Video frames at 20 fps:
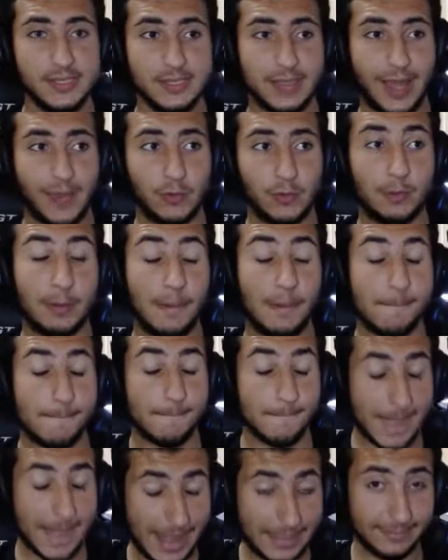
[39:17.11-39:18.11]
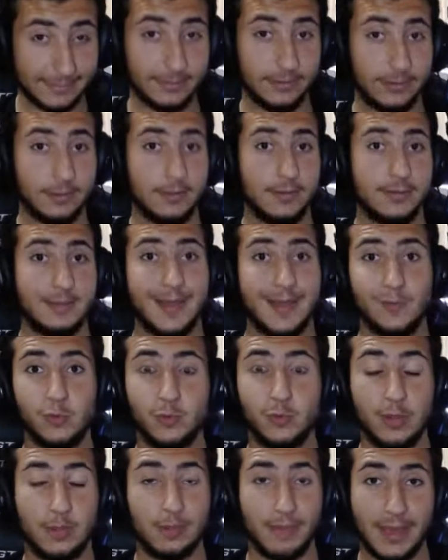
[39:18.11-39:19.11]
That would be mad.
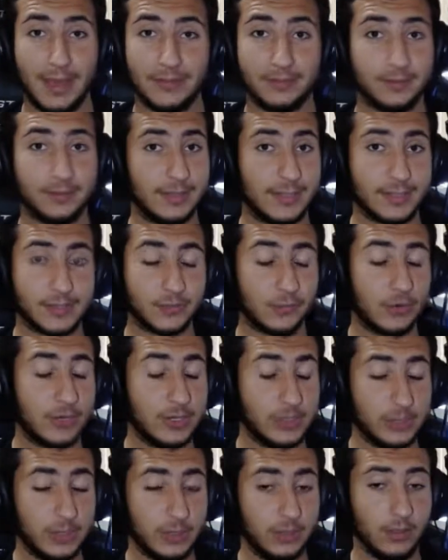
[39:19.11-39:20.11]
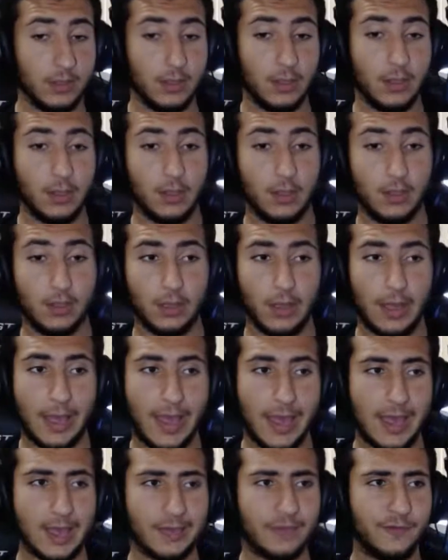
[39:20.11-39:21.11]
That's crazy.
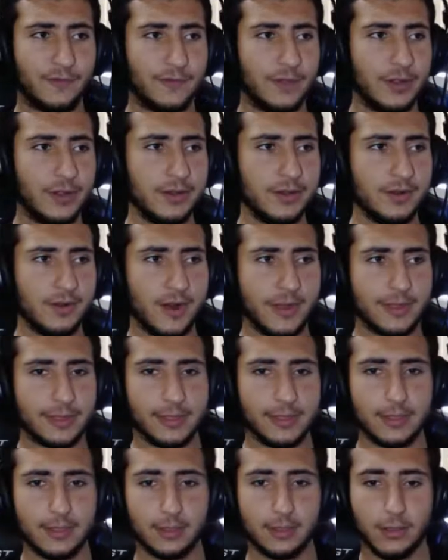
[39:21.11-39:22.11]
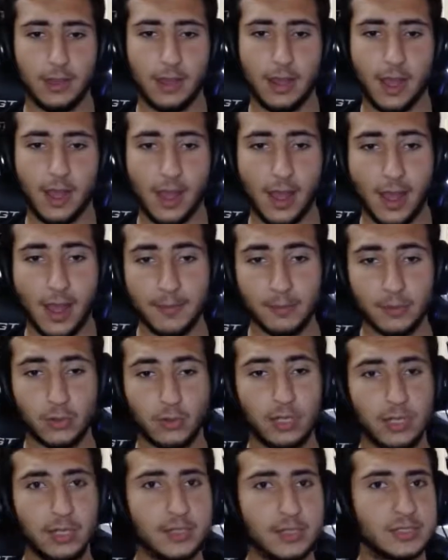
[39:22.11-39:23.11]
And Werner, I think
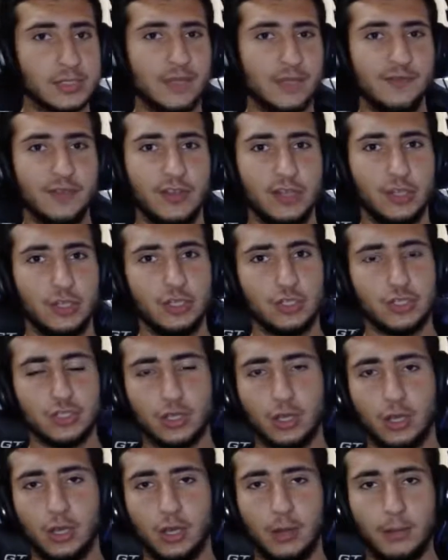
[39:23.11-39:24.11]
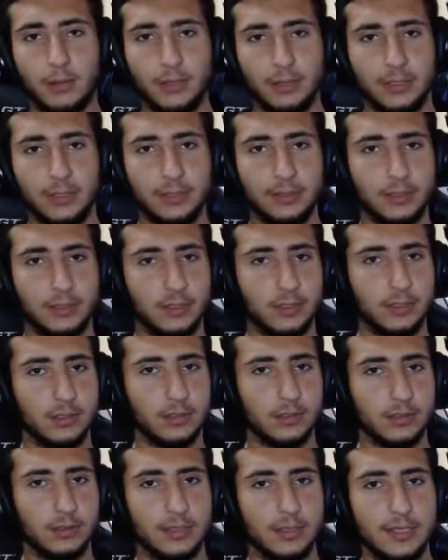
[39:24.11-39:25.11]
he's gonna finish he's
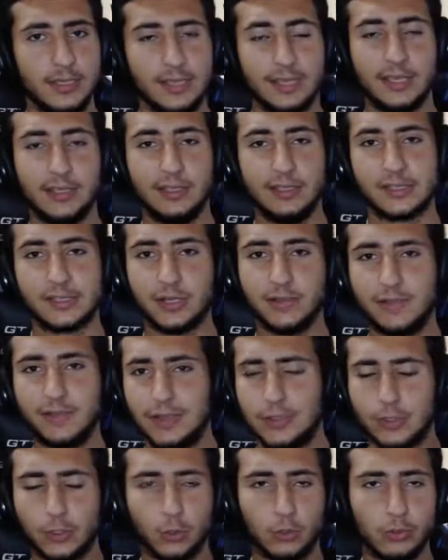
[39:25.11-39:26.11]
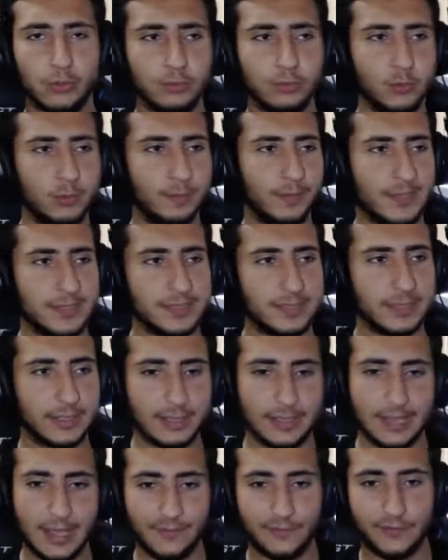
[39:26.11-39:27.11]
gonna win the Golden Boot
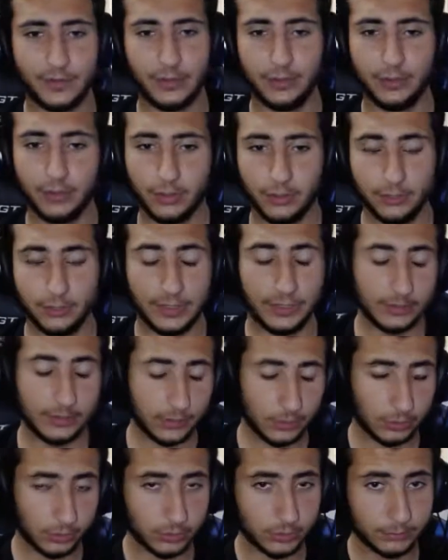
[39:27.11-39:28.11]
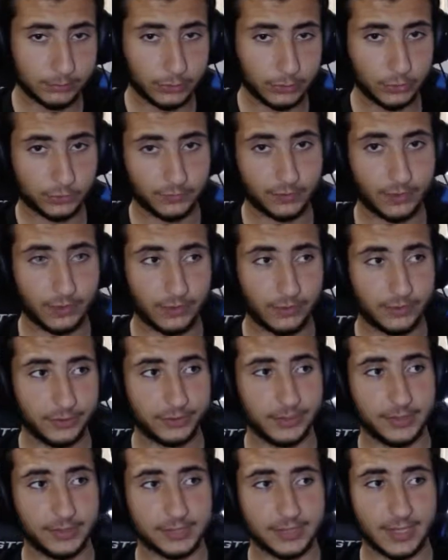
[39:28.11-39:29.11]
basically. Yeah, Werner winning the Golden Boot. What are your
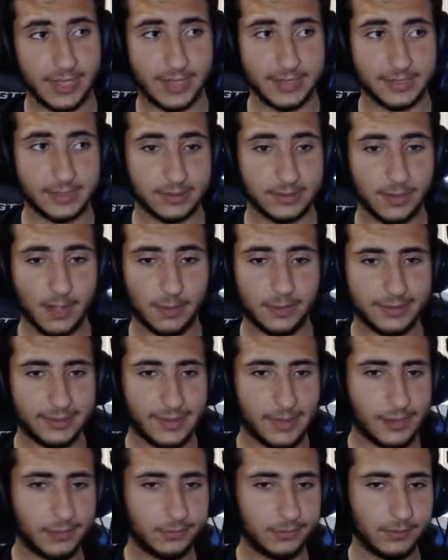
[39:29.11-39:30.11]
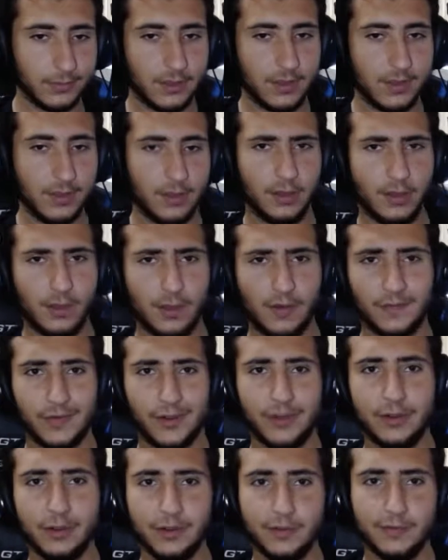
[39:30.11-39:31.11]
thoughts, guys? Comment down.
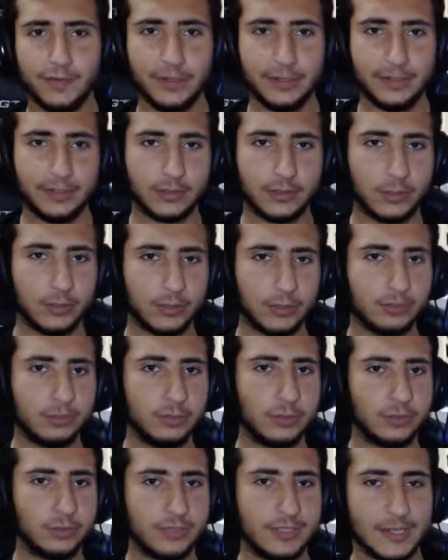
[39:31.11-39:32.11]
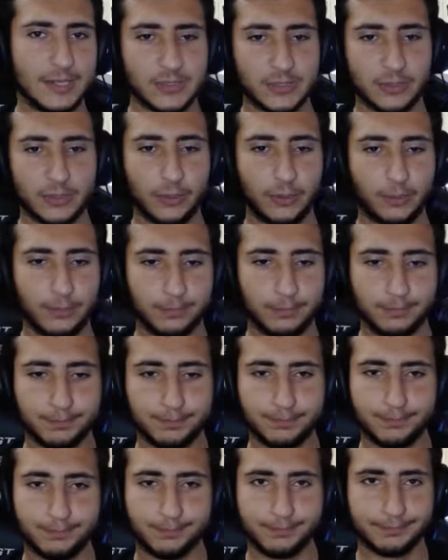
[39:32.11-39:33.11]
Werner winning the Golden Boot, yes or no?
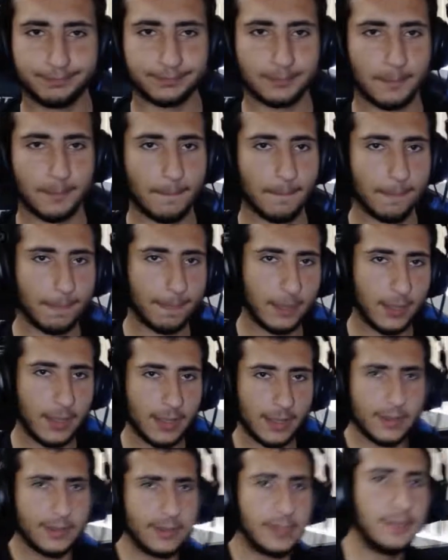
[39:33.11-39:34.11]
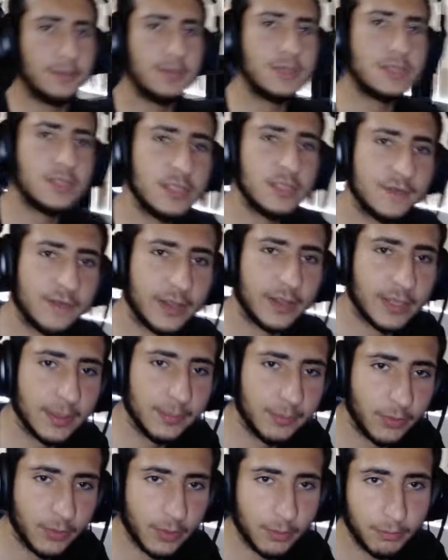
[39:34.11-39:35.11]
Let me see if I can
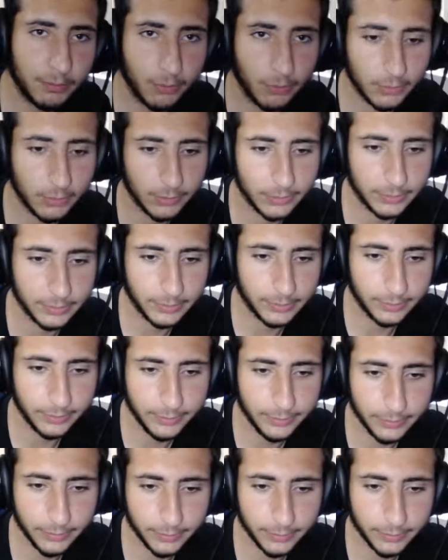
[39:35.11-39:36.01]
put a poll on here.